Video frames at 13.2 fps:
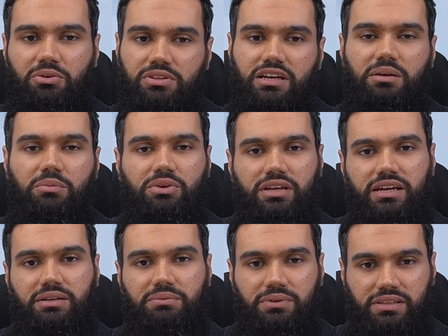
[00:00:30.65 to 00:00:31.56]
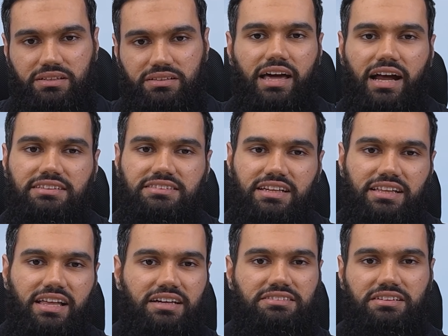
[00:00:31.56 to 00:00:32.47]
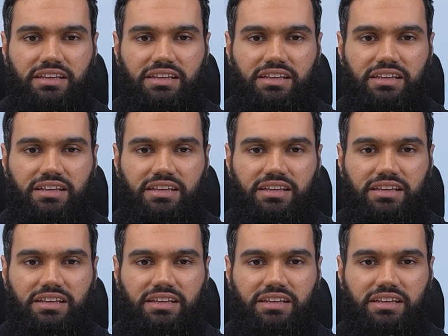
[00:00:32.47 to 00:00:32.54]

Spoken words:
they communicate with it. That skill has a